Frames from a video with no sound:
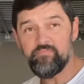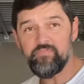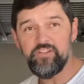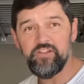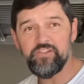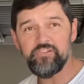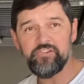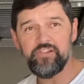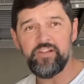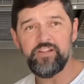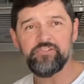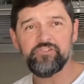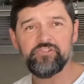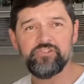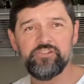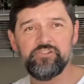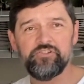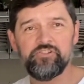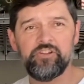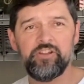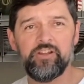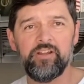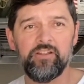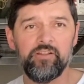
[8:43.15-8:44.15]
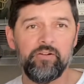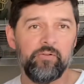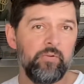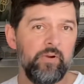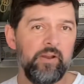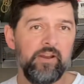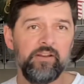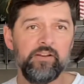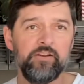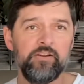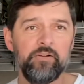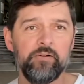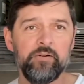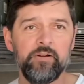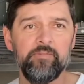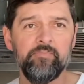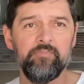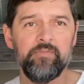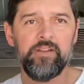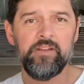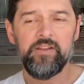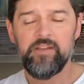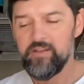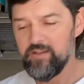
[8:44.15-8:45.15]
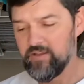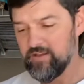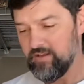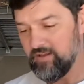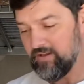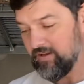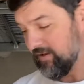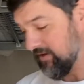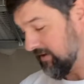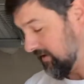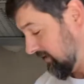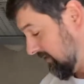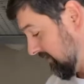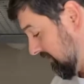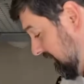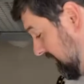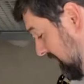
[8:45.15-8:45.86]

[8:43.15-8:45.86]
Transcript: So that's just the other way to do it. And I